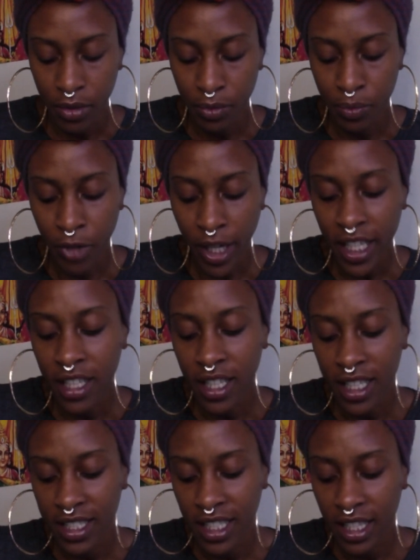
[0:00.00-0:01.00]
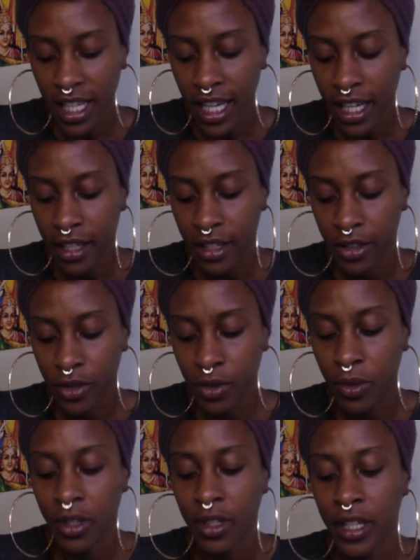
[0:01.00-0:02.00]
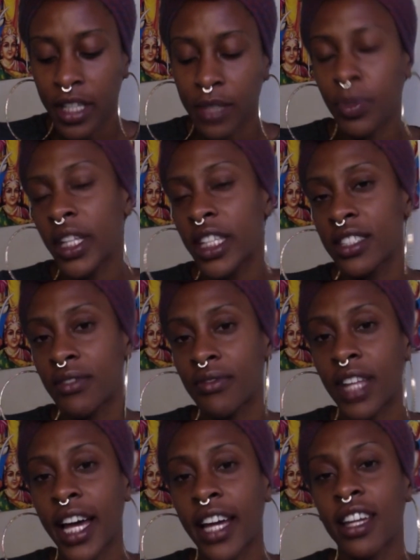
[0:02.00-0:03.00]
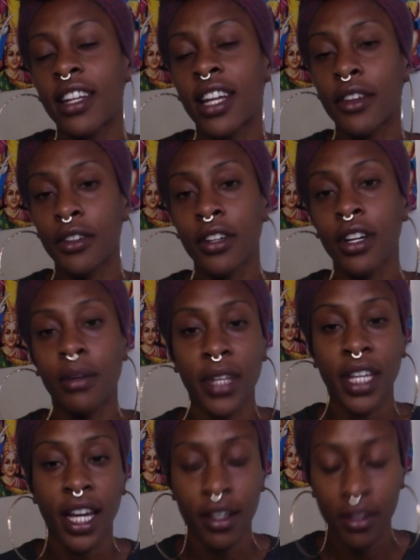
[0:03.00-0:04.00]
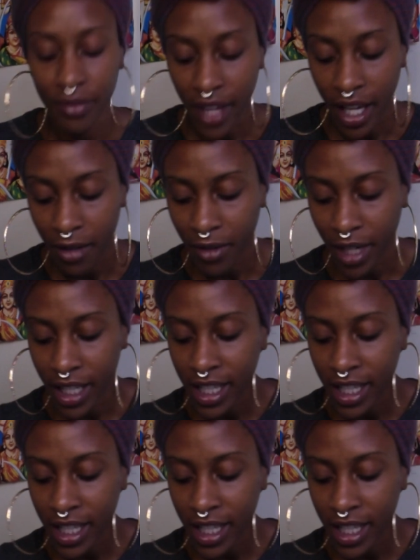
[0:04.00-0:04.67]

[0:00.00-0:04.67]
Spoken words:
recognizing that you were in a place of lack, and now you're coming out of that, right?